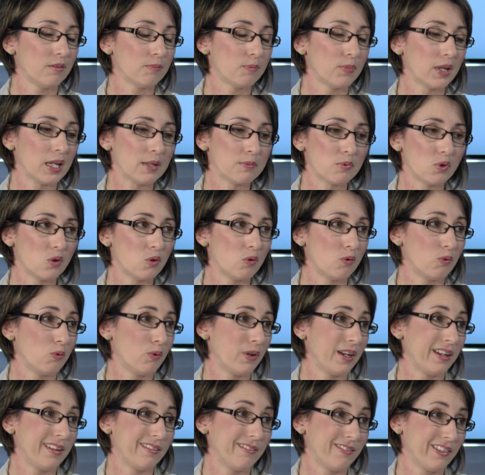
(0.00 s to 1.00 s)
people
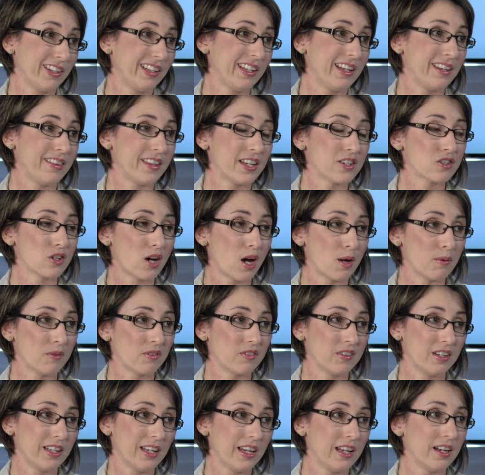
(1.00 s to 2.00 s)
when really in their time of
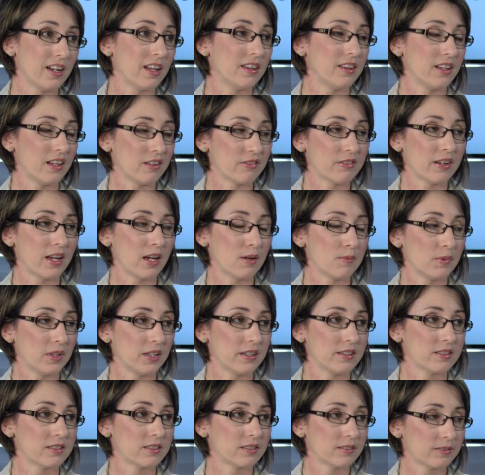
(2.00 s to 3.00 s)
need and their
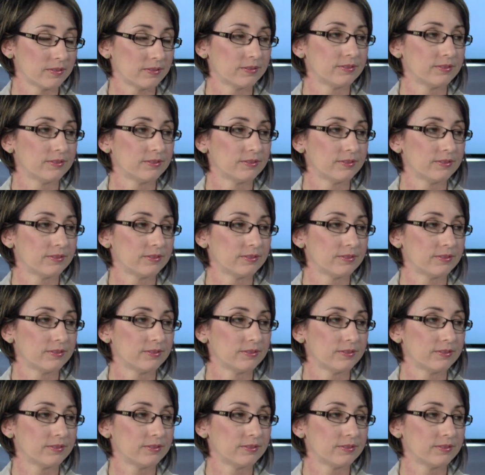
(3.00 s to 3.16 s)
families.